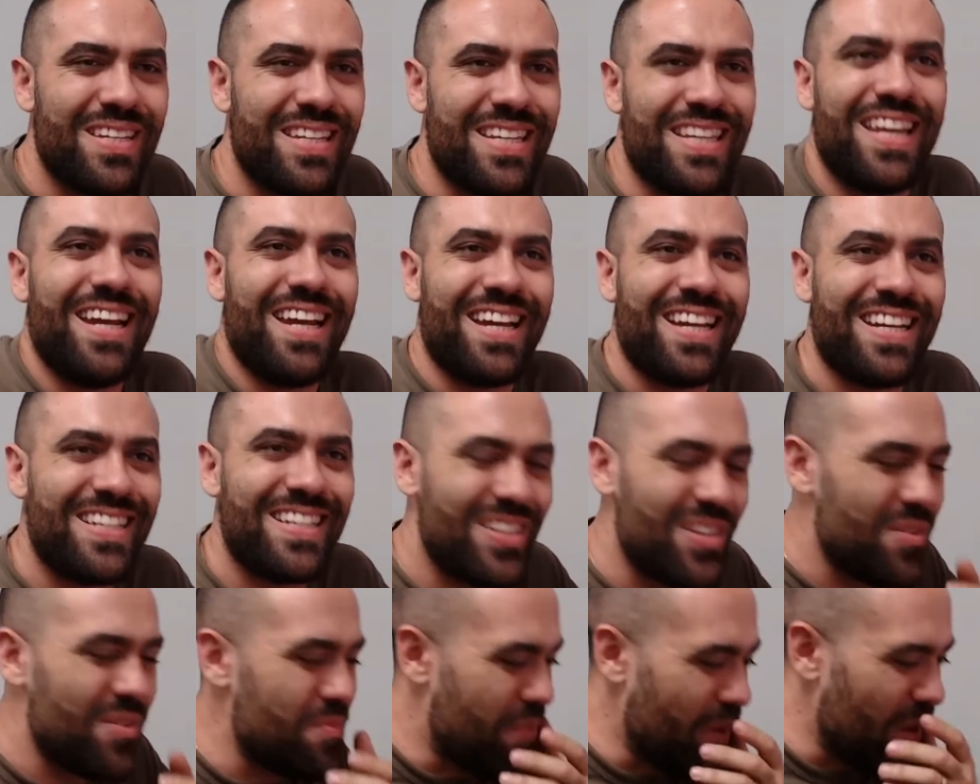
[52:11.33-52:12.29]
Yeah,
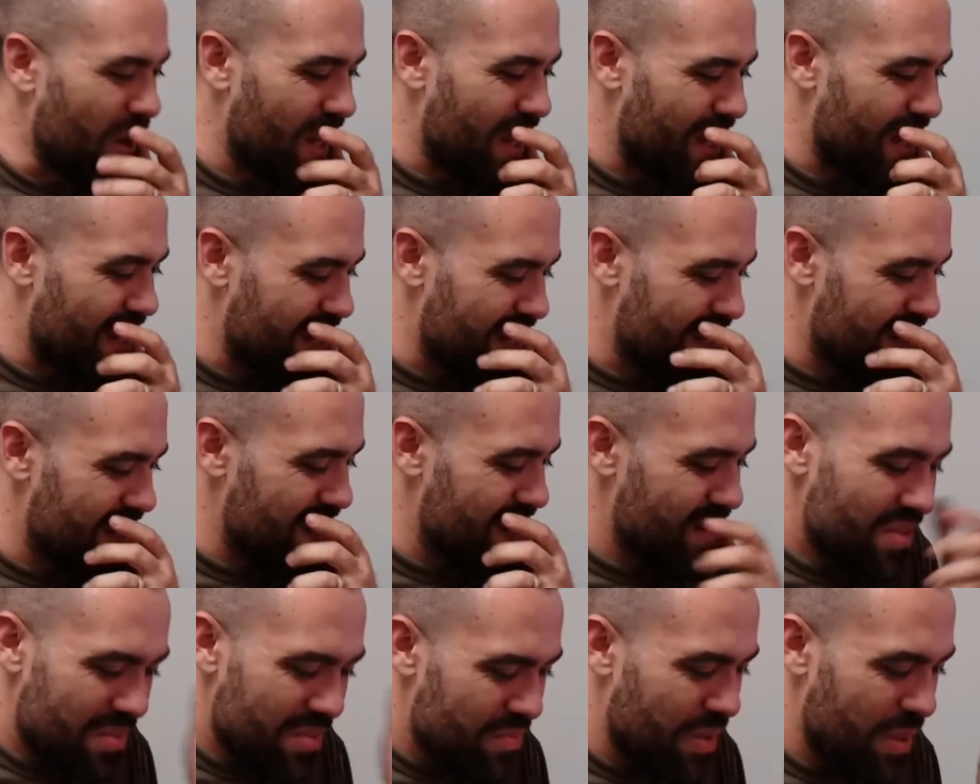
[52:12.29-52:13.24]
but
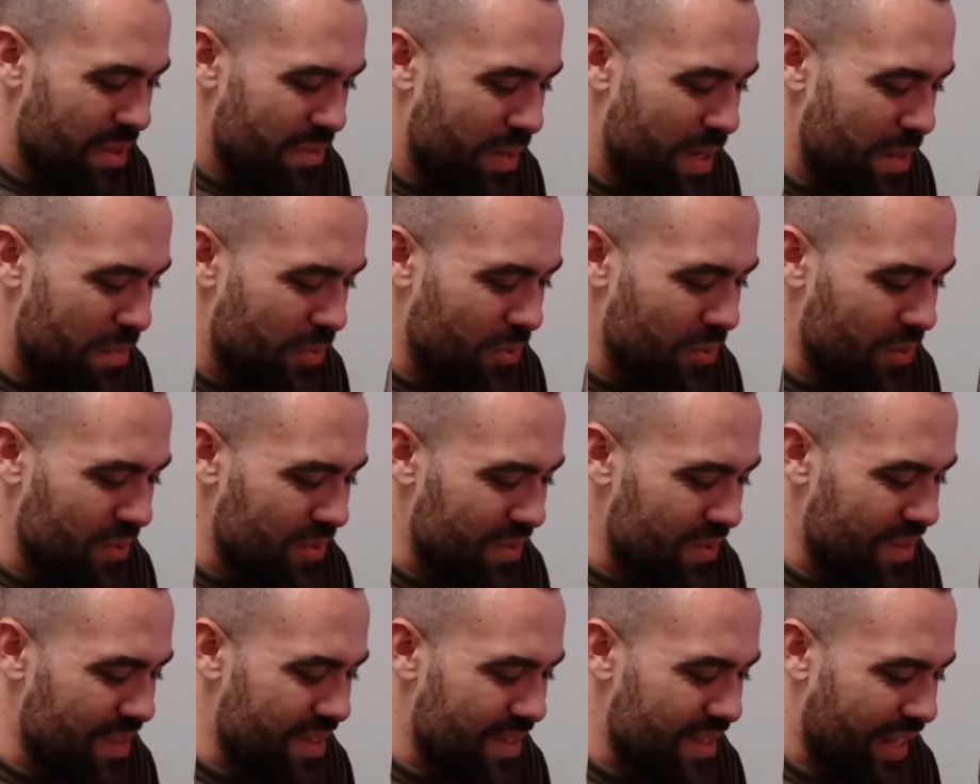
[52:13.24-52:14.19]
people,
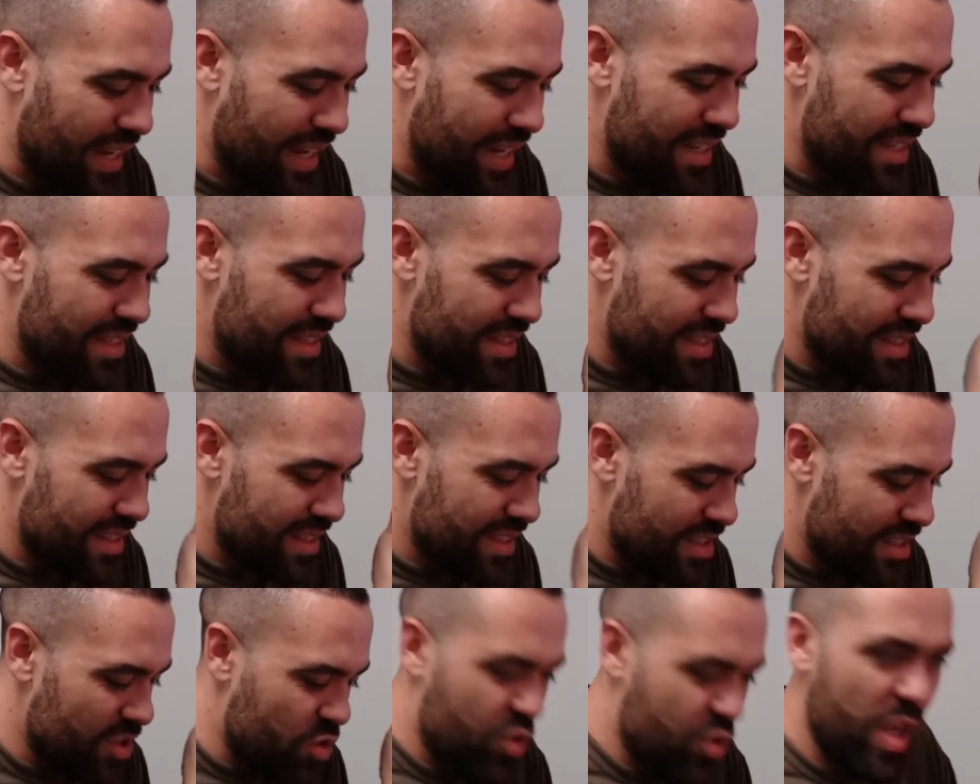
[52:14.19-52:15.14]
like,
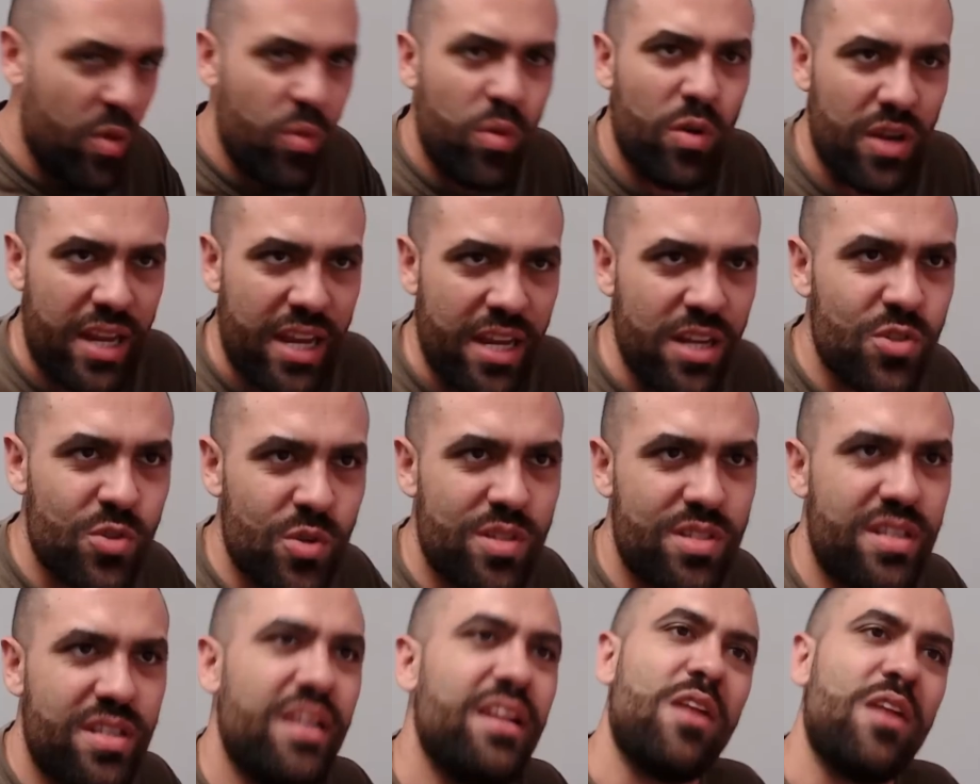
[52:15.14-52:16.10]
they were
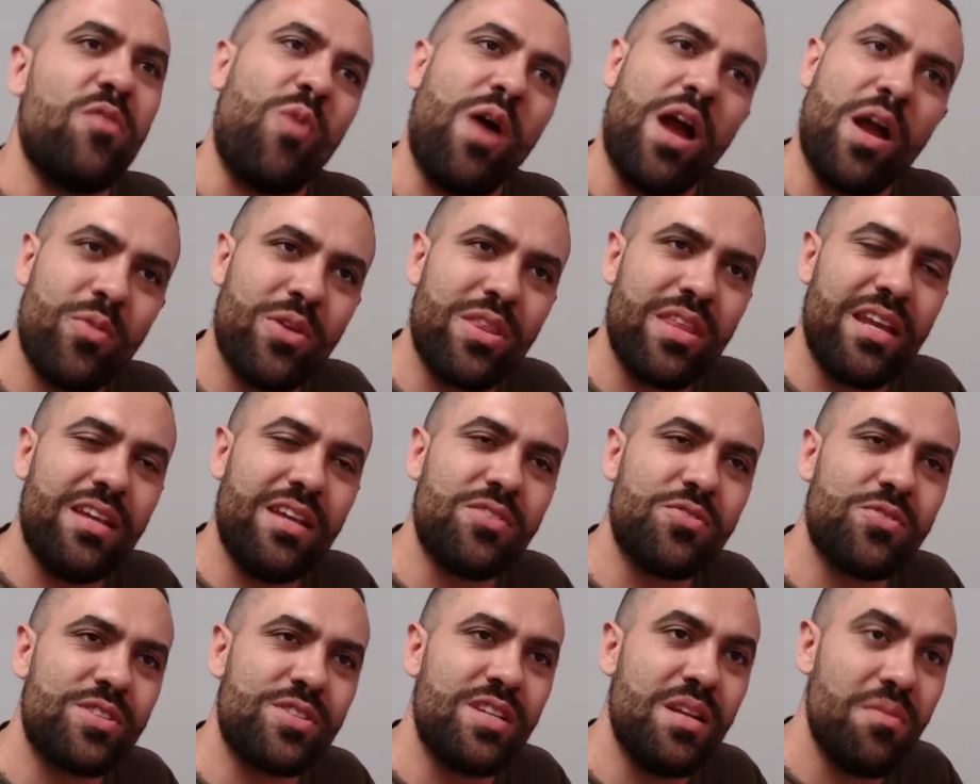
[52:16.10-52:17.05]
interested. And why were they
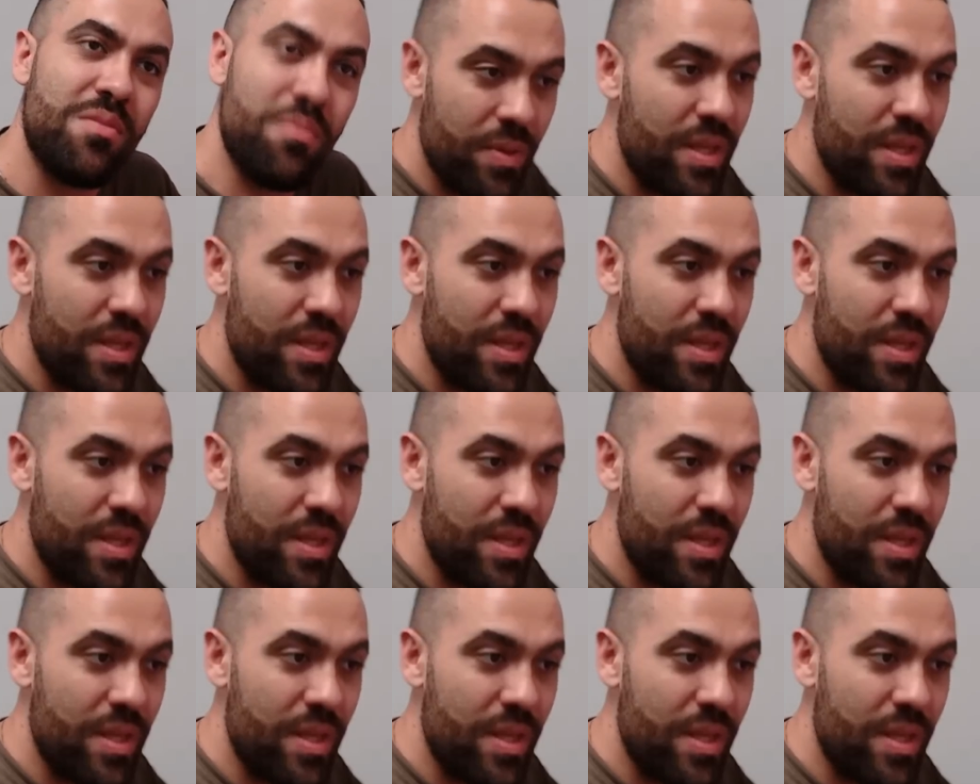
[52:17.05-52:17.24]
interested?